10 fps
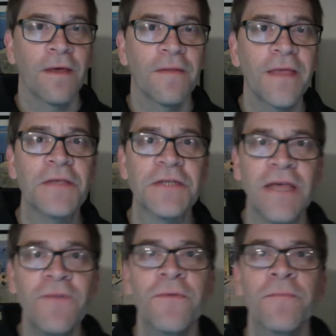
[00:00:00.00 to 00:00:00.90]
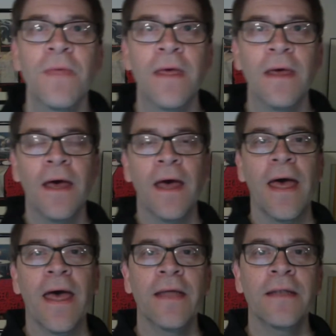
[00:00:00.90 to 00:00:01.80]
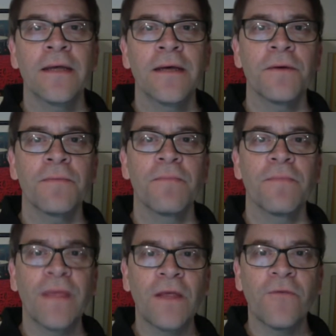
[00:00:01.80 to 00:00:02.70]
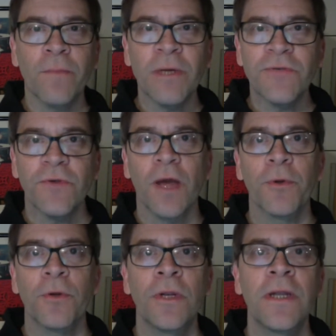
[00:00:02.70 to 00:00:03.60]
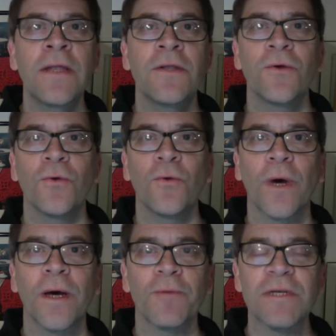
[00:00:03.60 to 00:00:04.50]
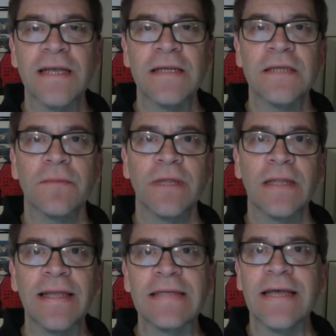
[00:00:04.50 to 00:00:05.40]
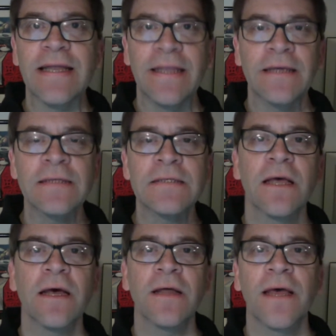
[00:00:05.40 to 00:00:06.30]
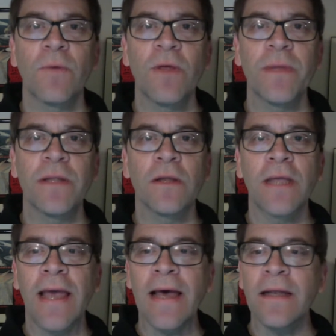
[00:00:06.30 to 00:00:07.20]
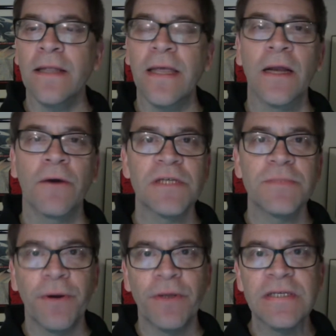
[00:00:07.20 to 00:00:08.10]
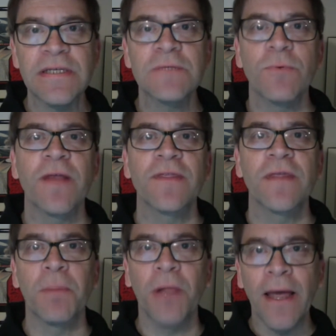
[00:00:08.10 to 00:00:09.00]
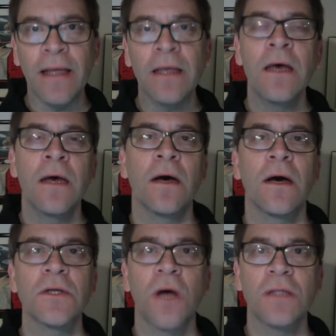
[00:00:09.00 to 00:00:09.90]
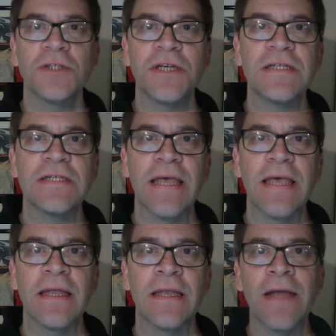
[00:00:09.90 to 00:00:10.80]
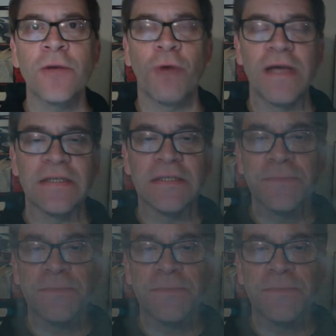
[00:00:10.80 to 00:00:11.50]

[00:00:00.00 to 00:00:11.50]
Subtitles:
Thank you, Steve. And thank you very much for the opportunity to present some of the latest ideas that we've been looking at in our experiences with applying ontologies in enterprises.